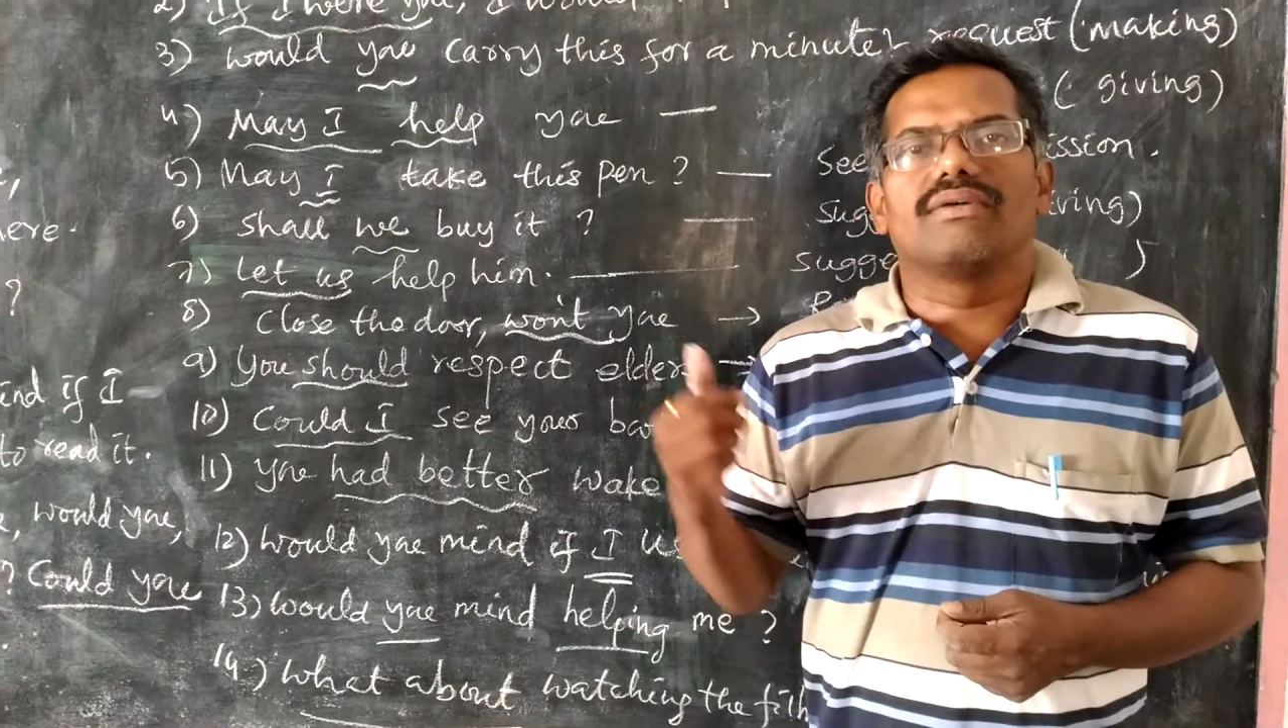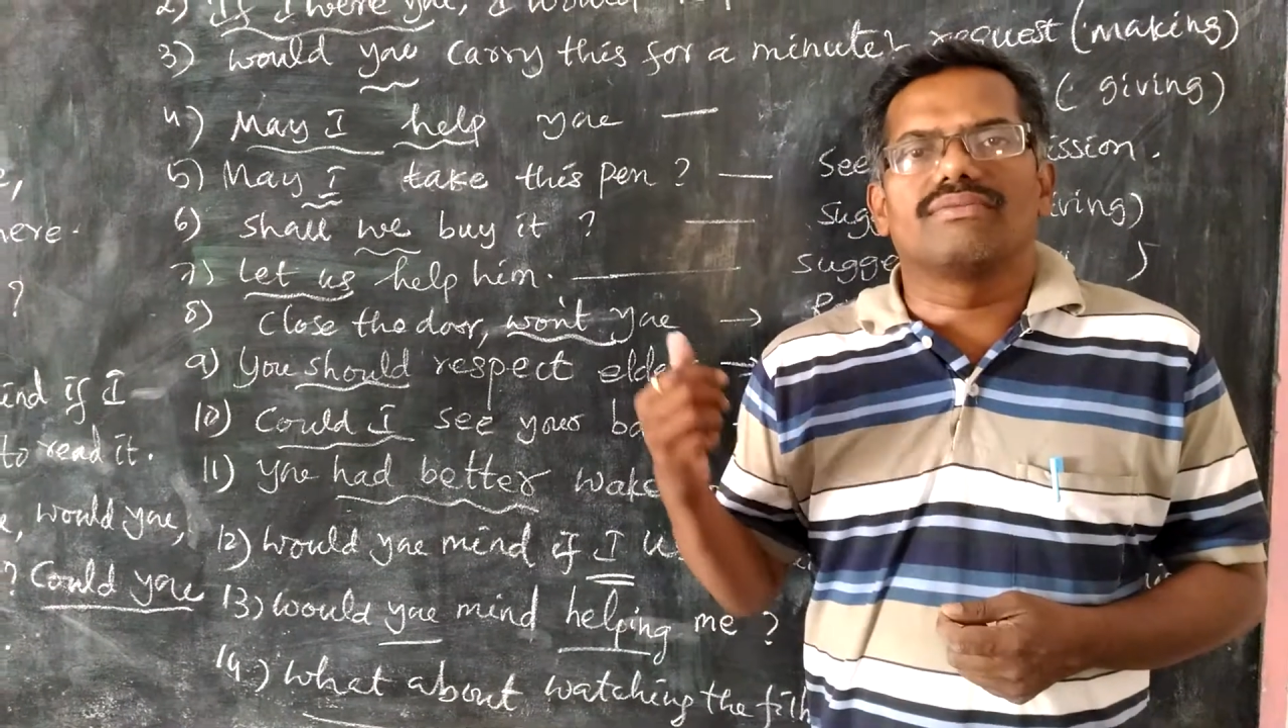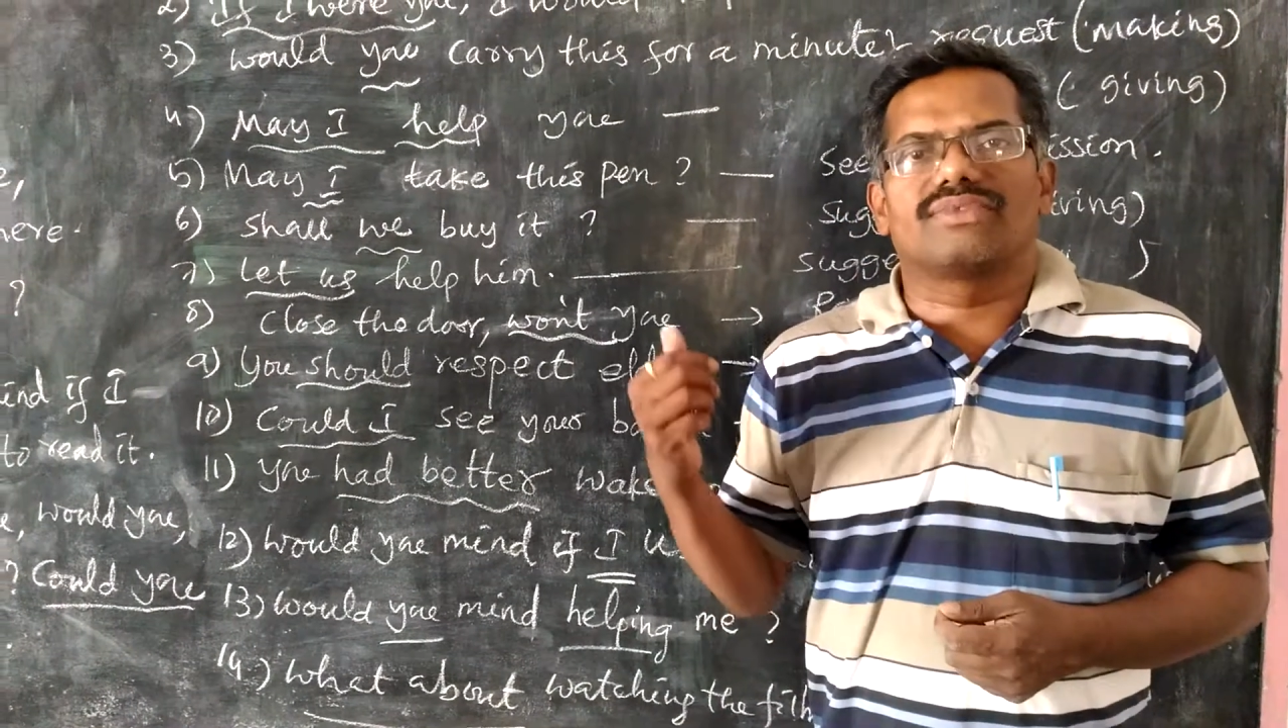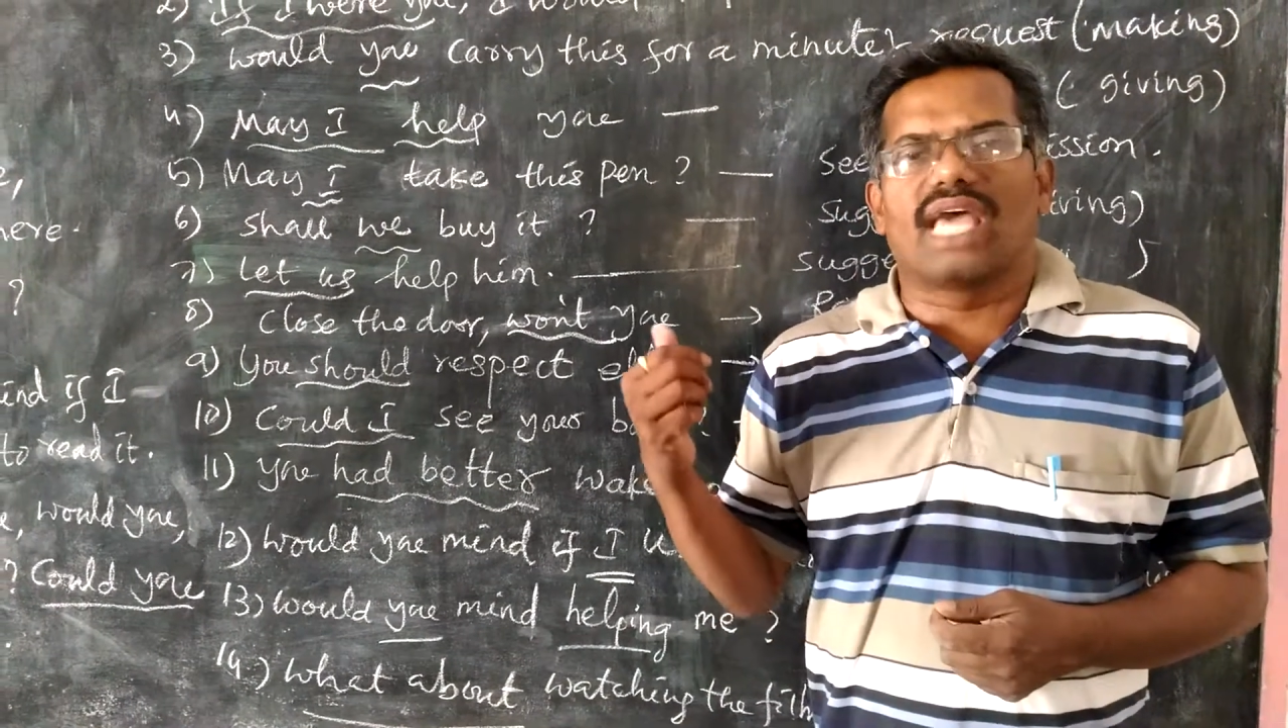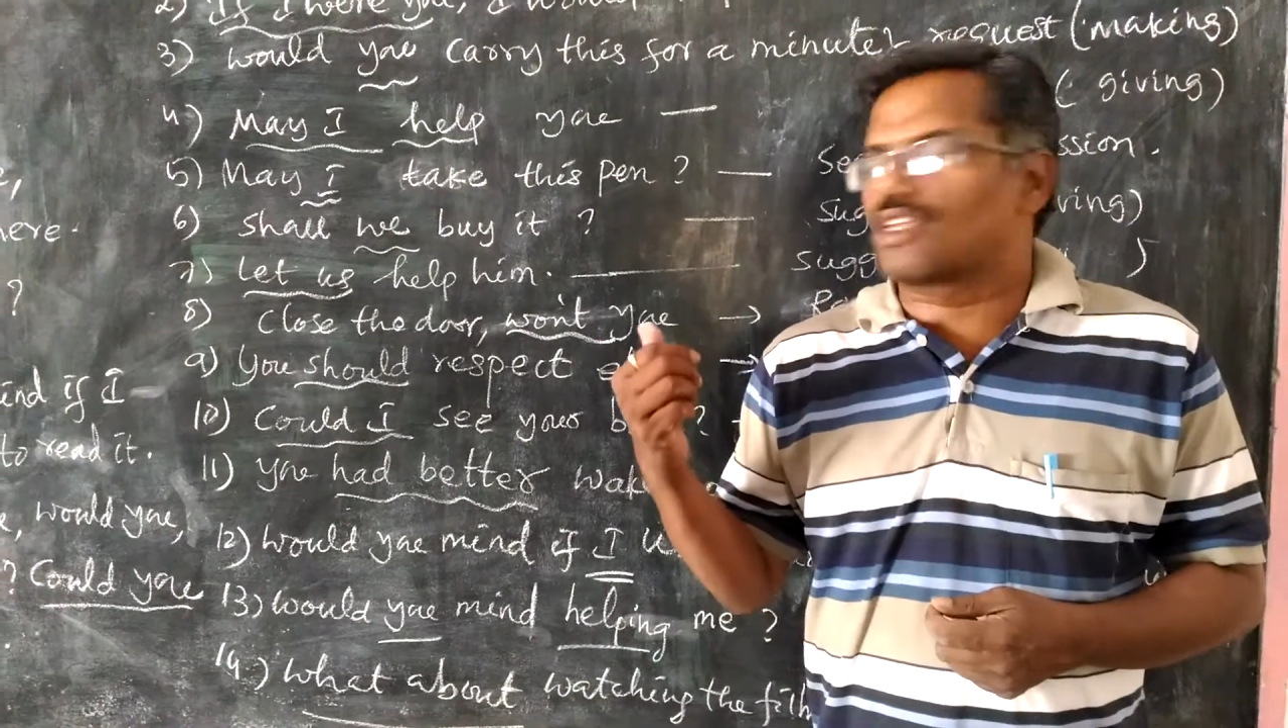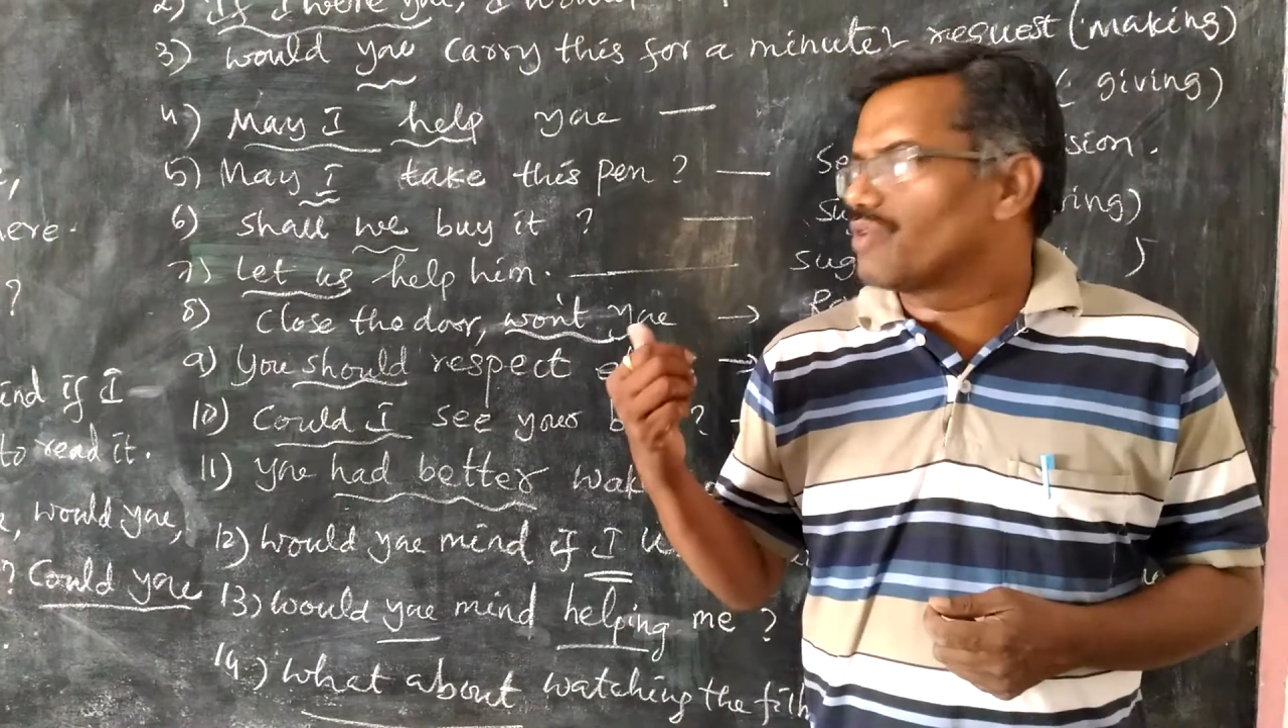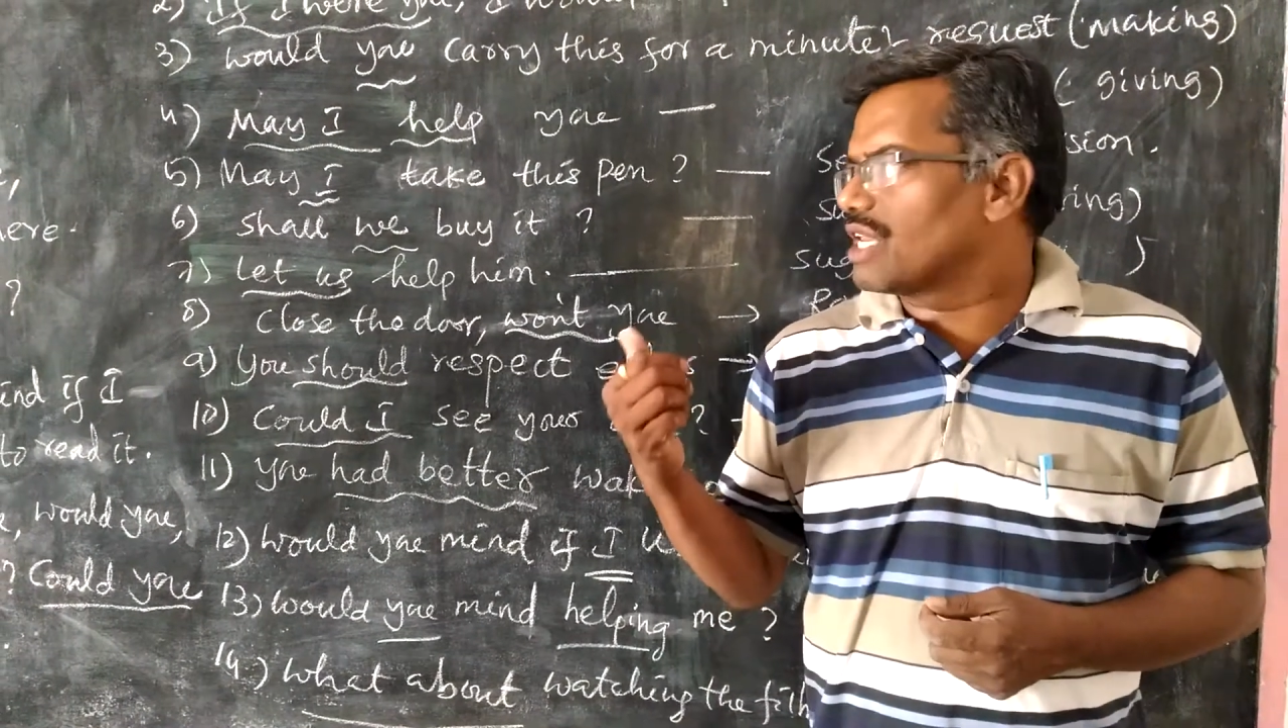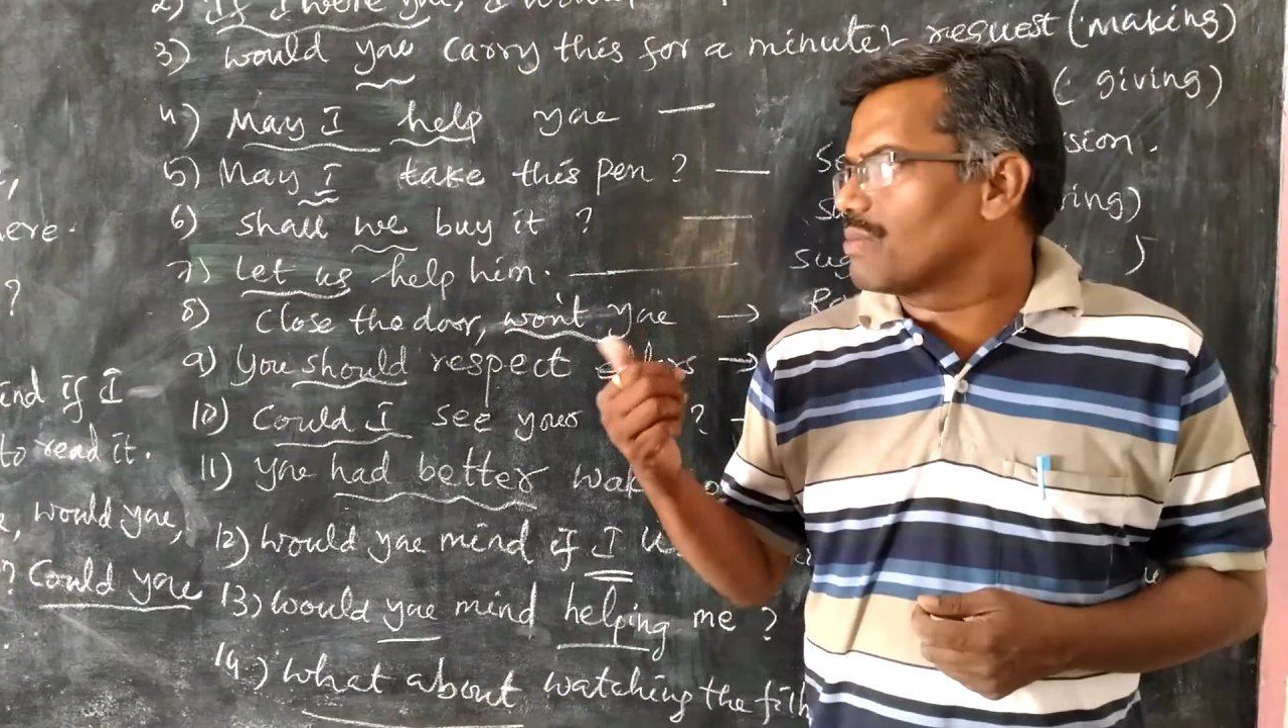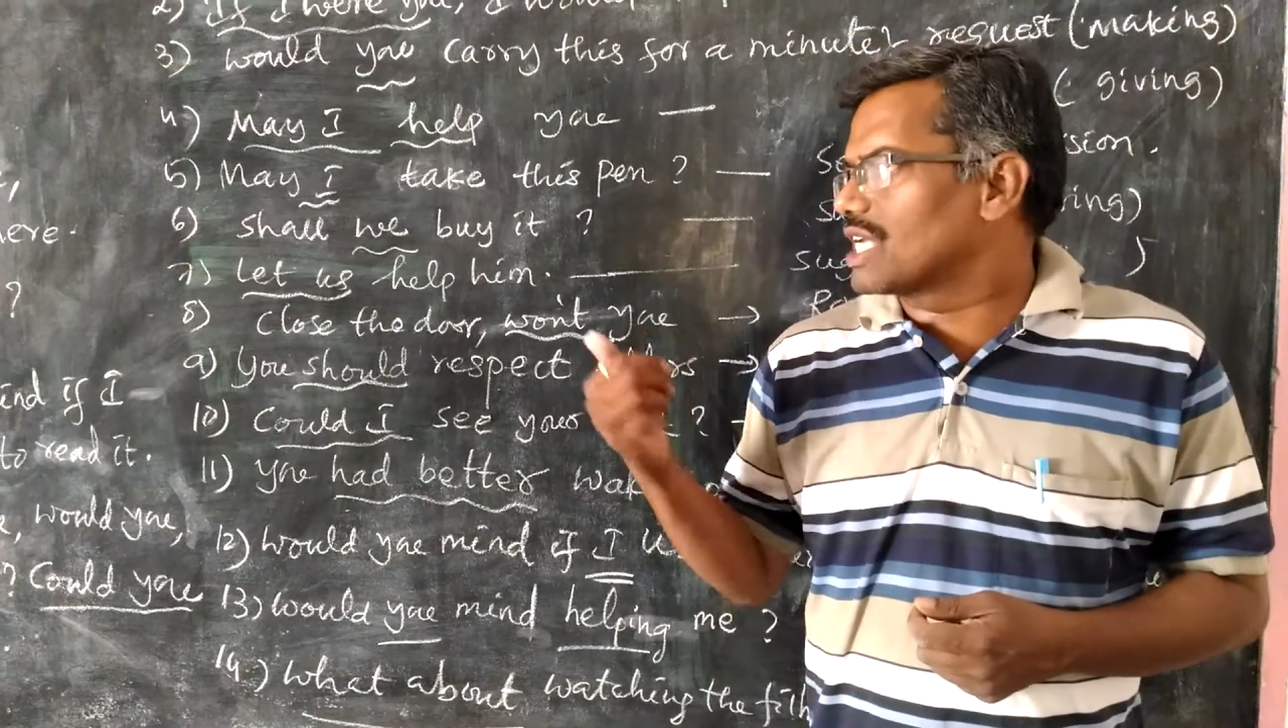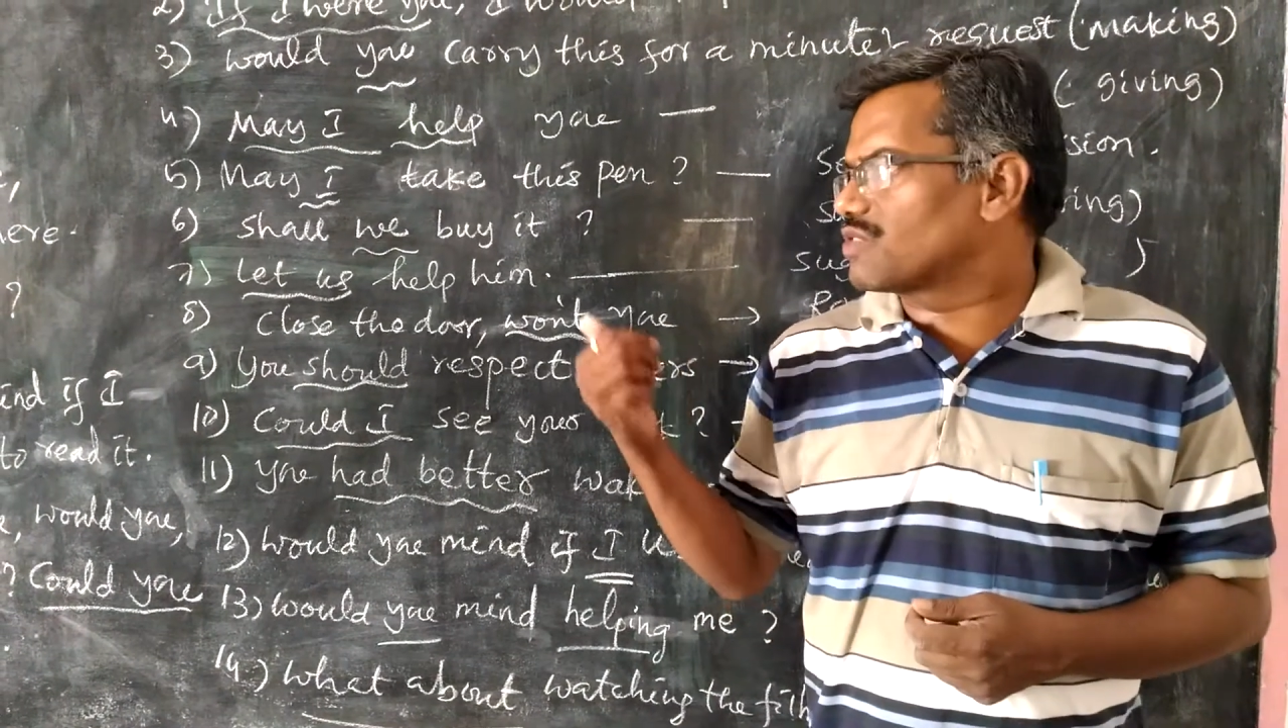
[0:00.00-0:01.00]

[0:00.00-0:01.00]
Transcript: thank you very much